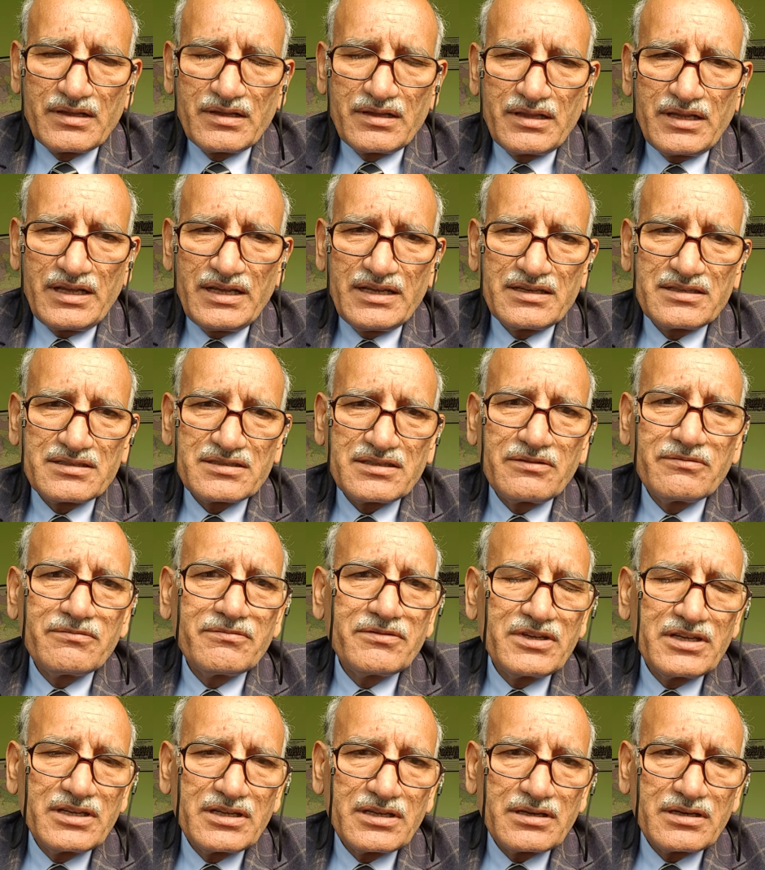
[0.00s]
like
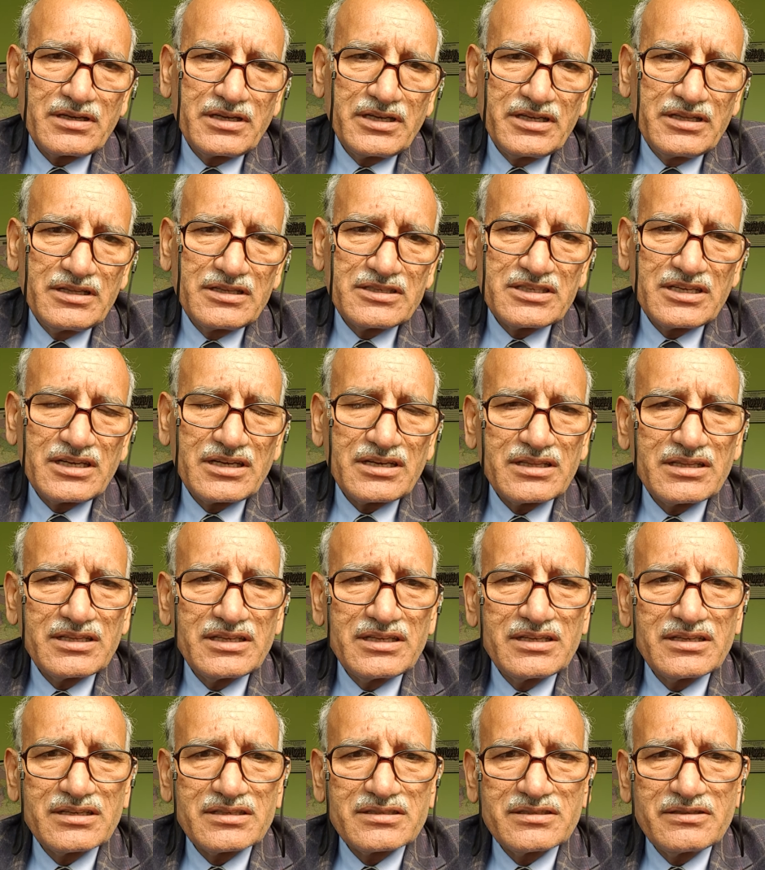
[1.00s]
somewhere hills are
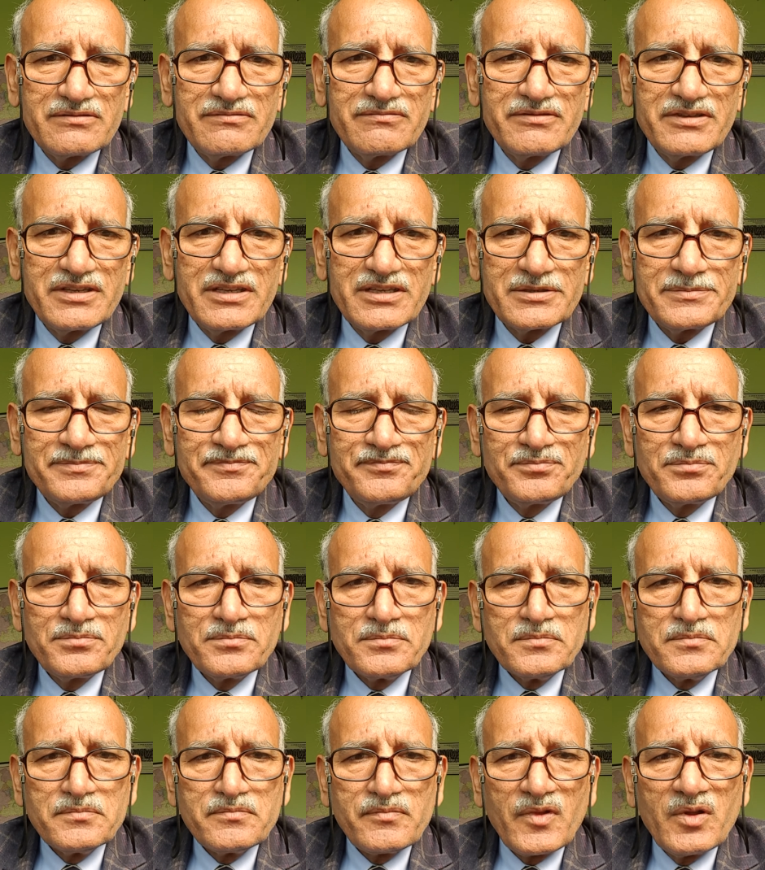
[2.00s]
there, somewhere
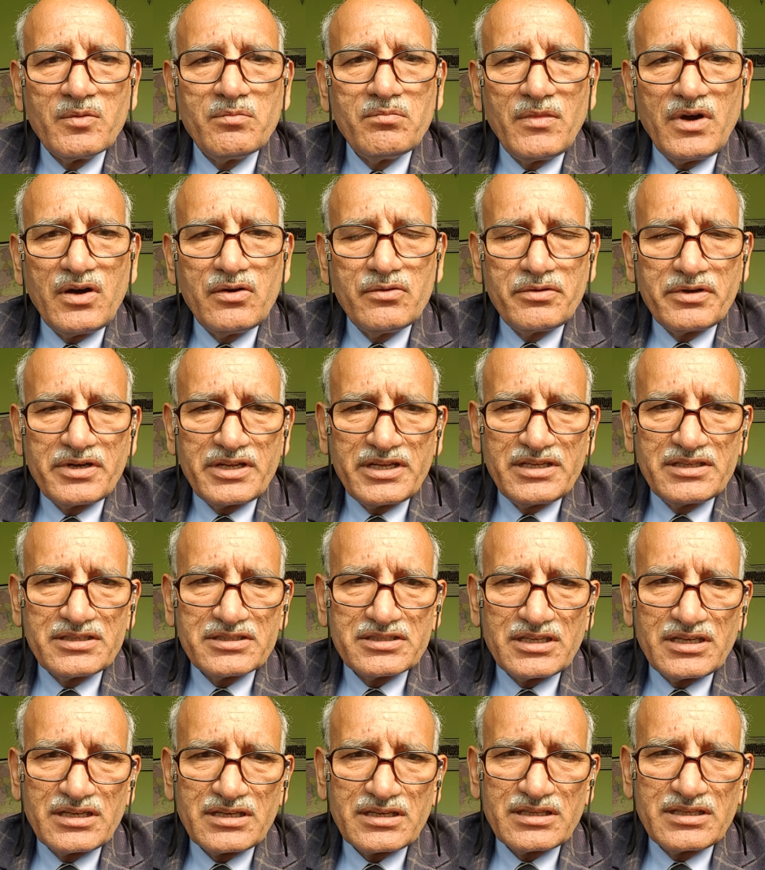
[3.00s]
mountains
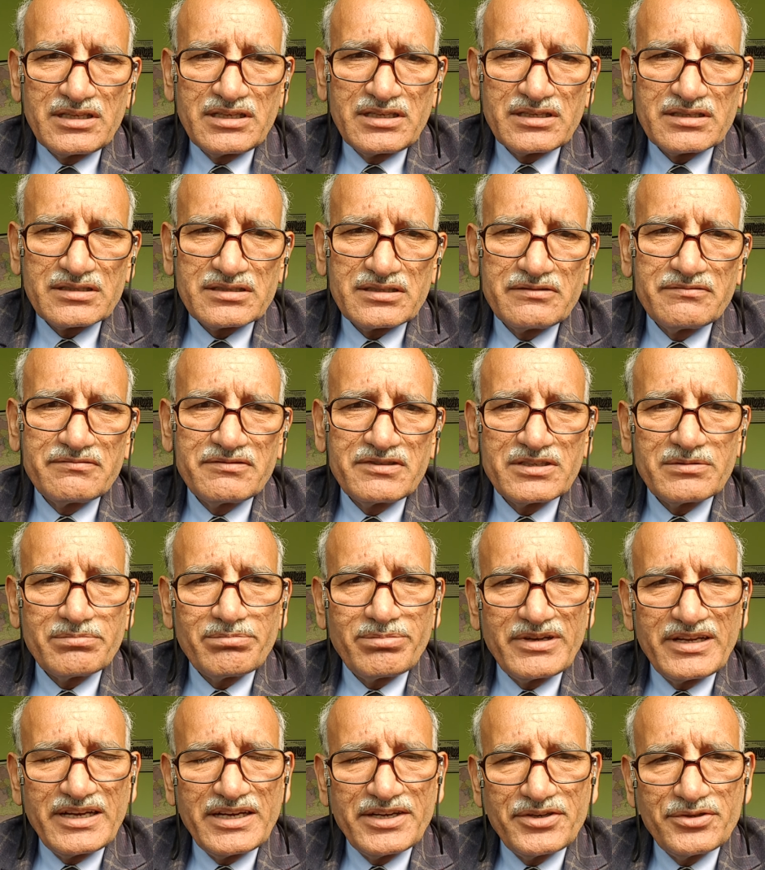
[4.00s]
are there, somewhere
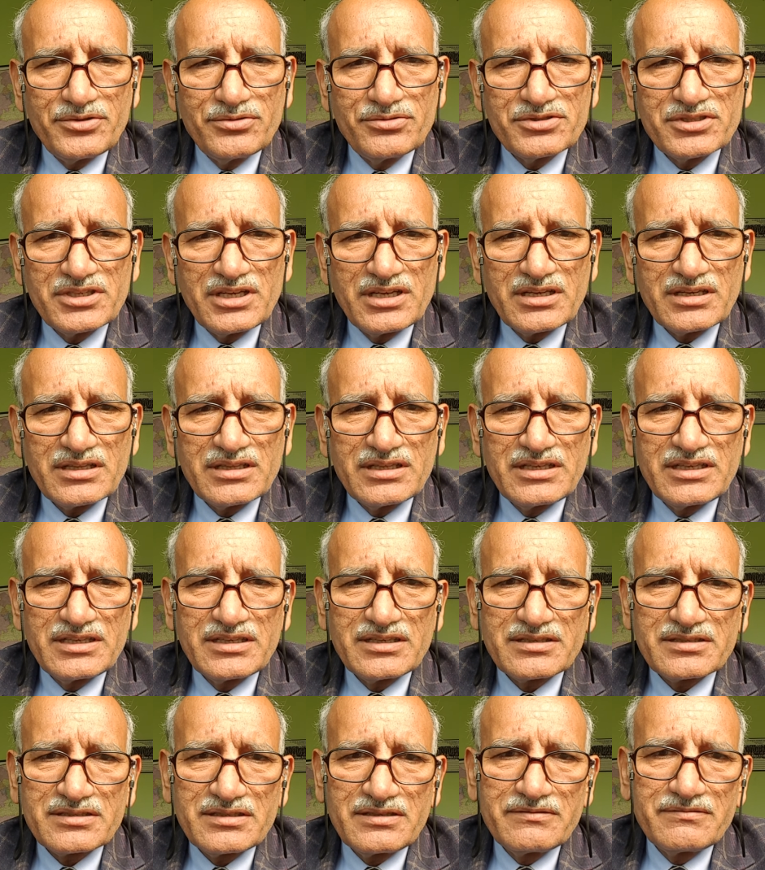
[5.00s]
plateaus are
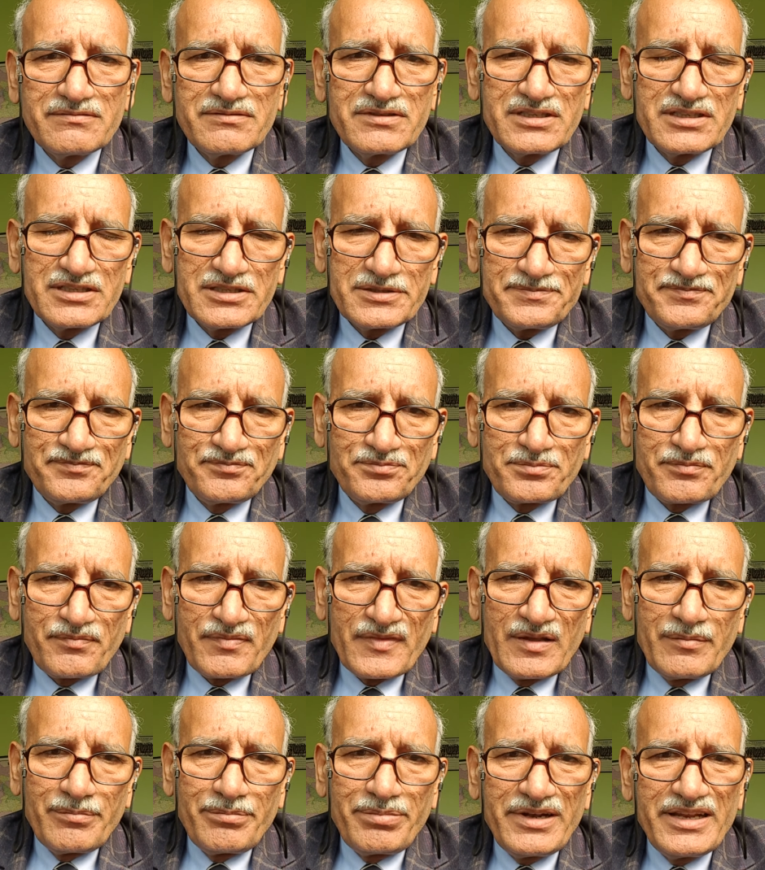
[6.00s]
there, somewhere
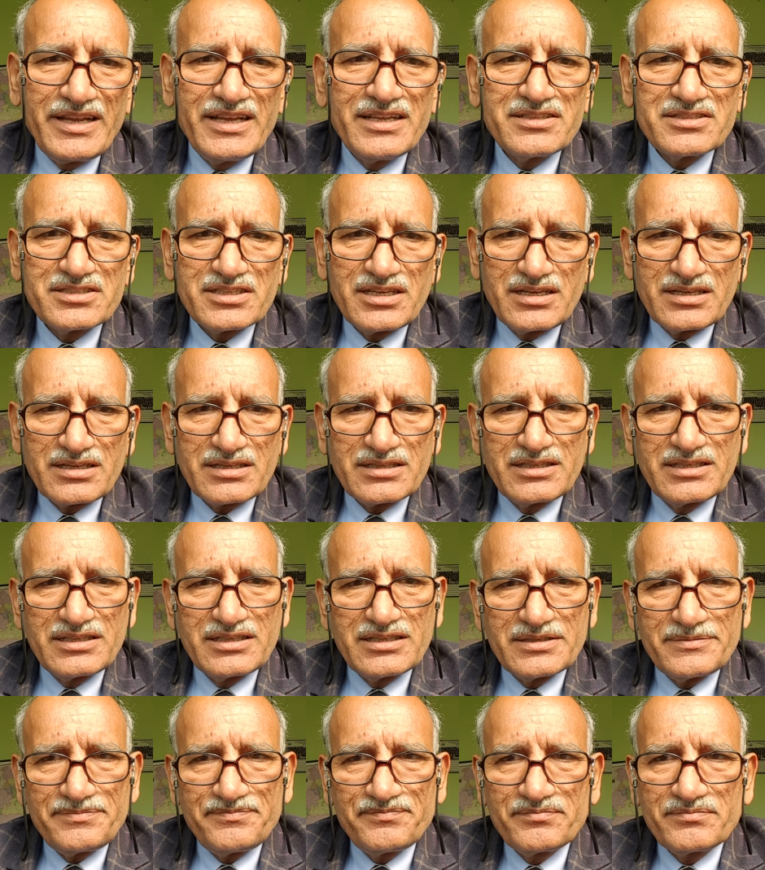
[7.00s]
plains are
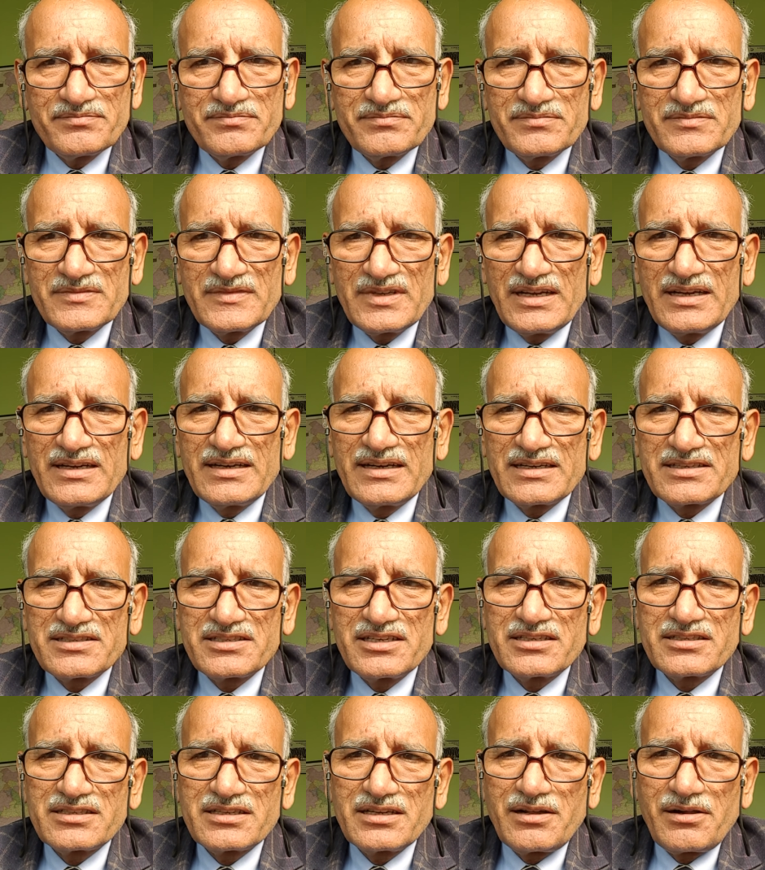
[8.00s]
there, and
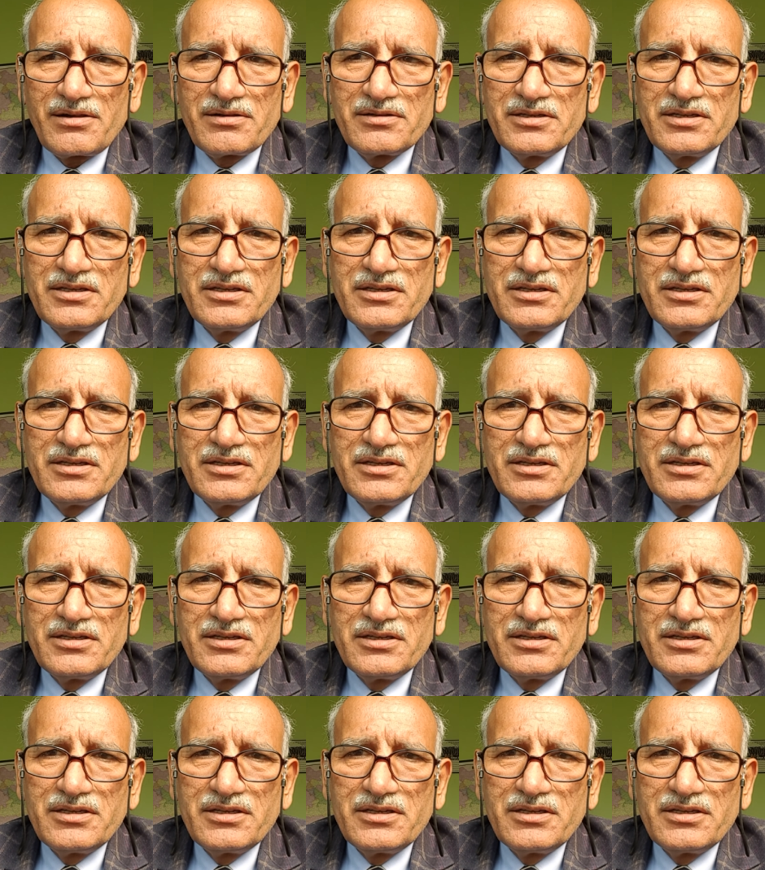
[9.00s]
etc.